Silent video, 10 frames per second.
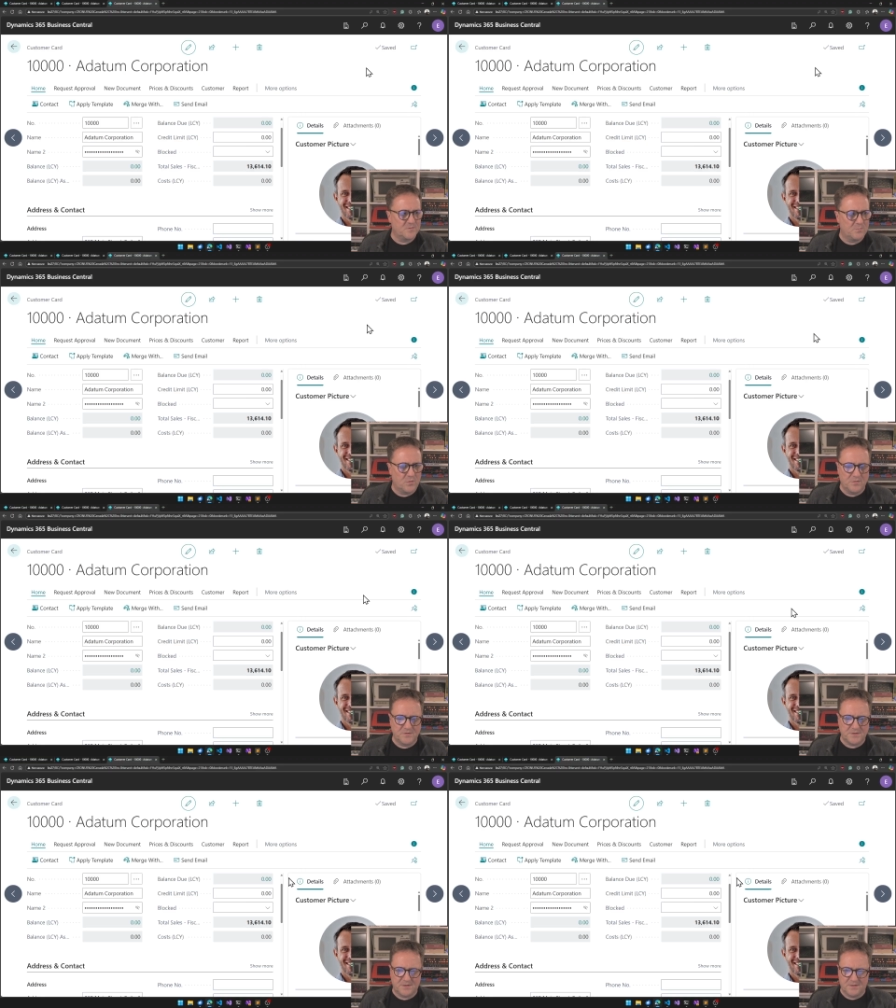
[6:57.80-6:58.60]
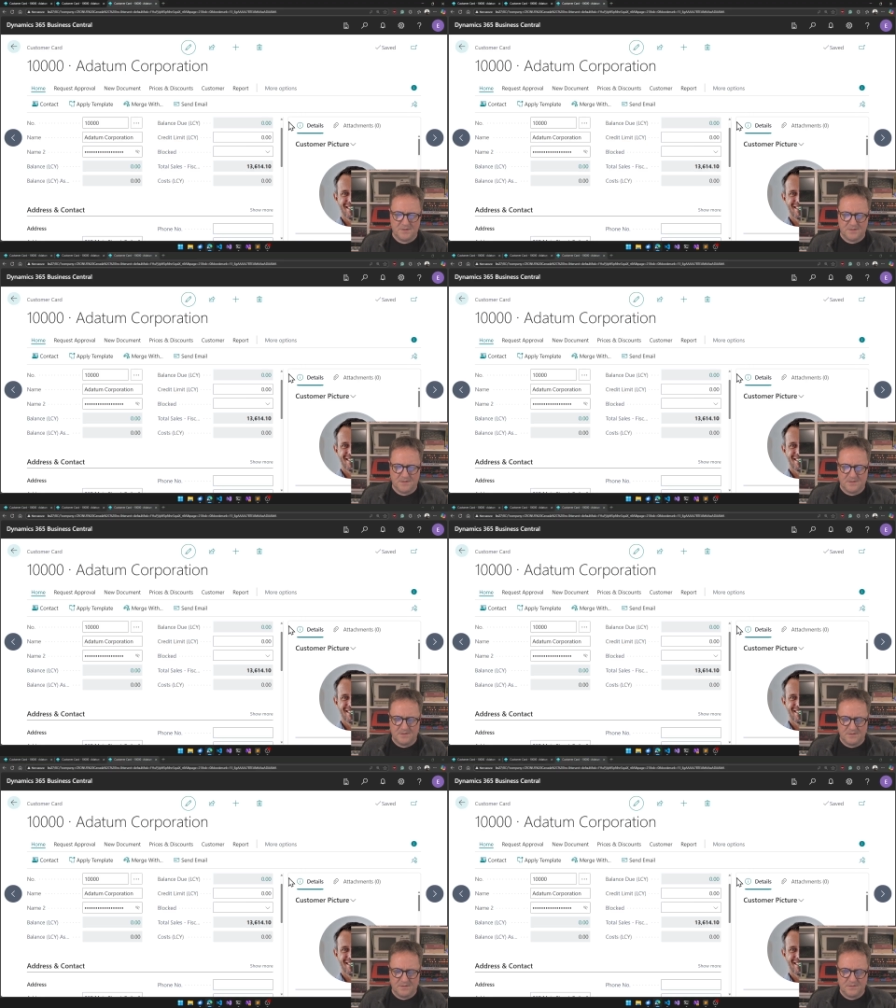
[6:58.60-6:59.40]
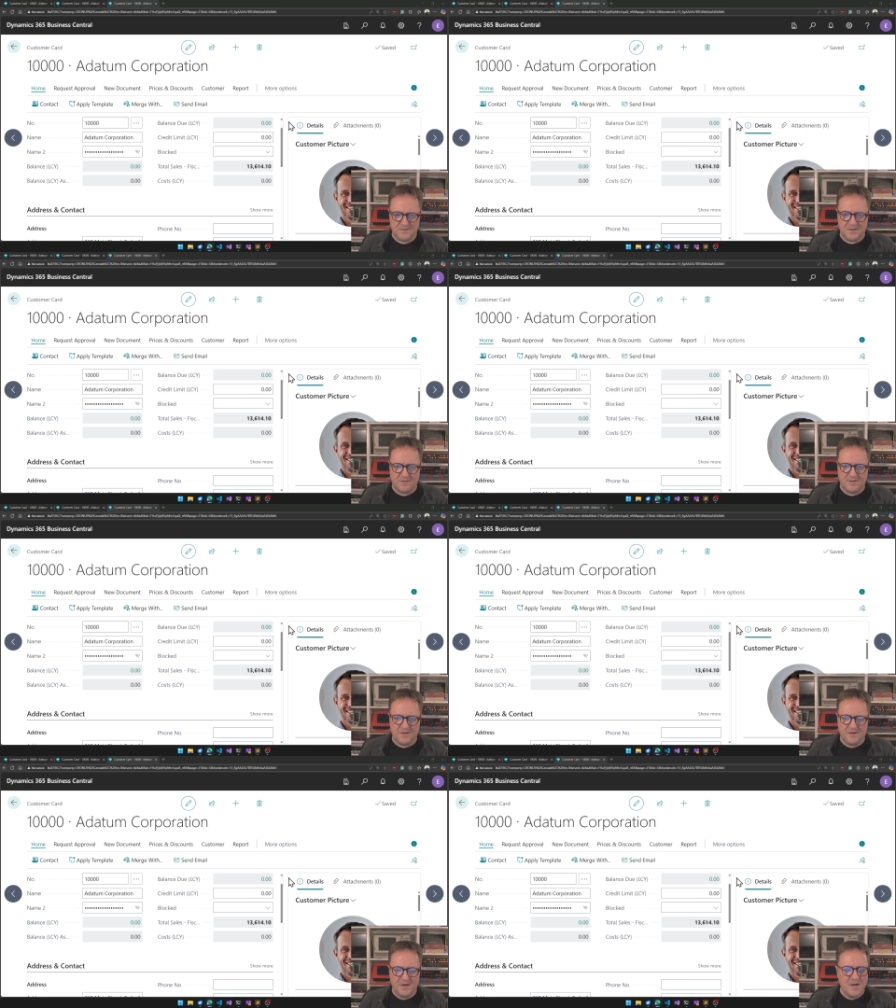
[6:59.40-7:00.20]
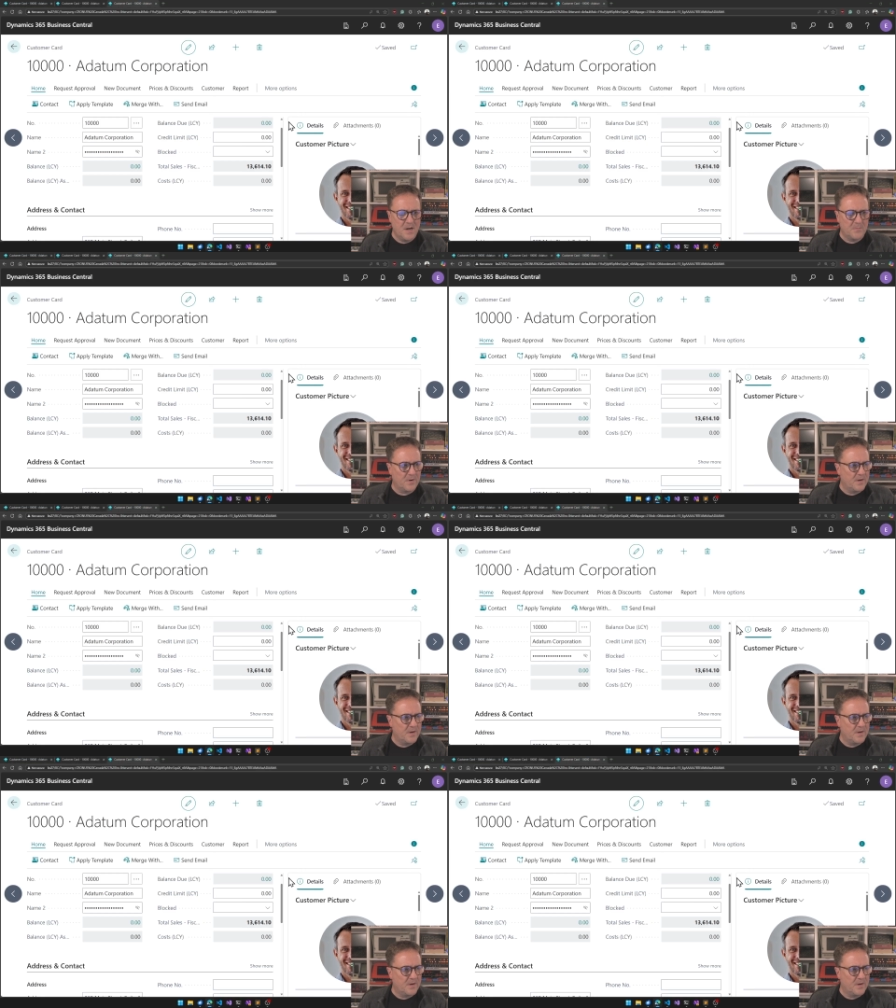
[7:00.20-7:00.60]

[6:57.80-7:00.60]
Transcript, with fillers: bonus uh, scenario here. But